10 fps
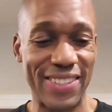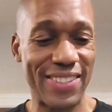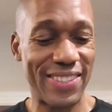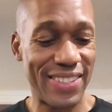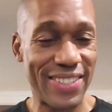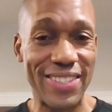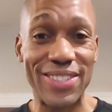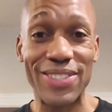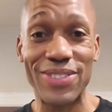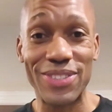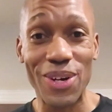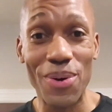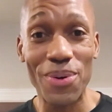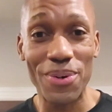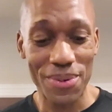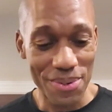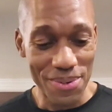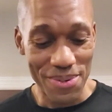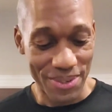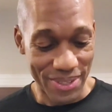This is so
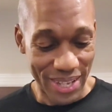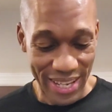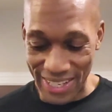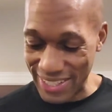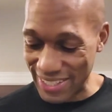cool. Like,